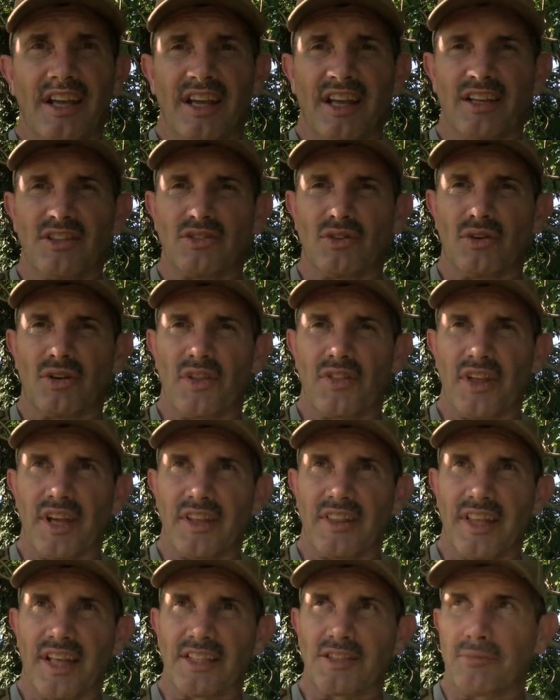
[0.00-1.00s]
is going to
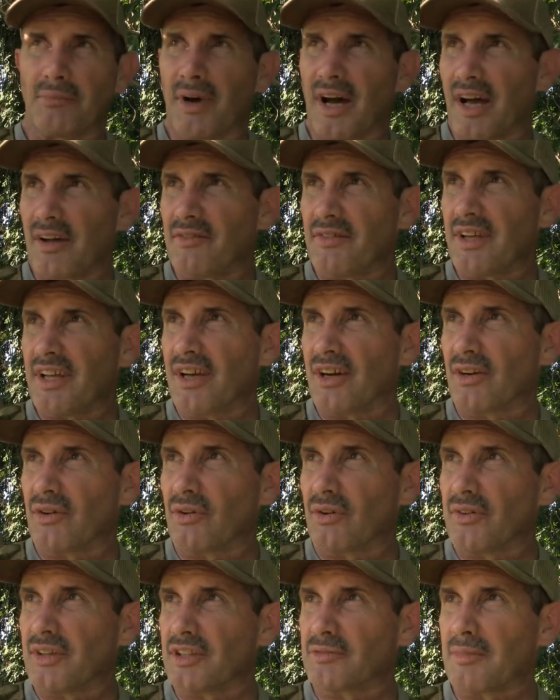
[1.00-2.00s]
think that's my
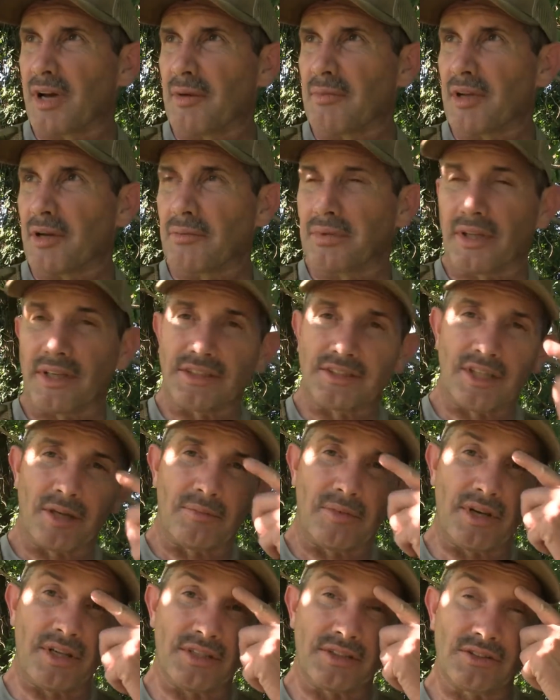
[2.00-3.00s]
vehicle, and this might be a place I'm
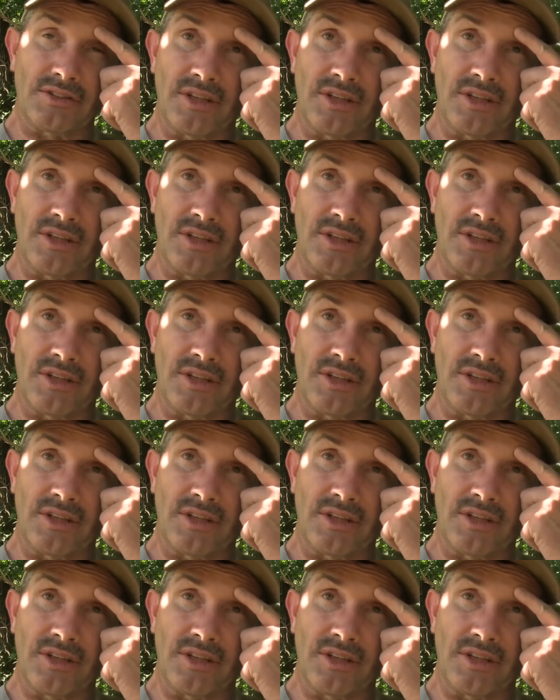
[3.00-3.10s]
hunting.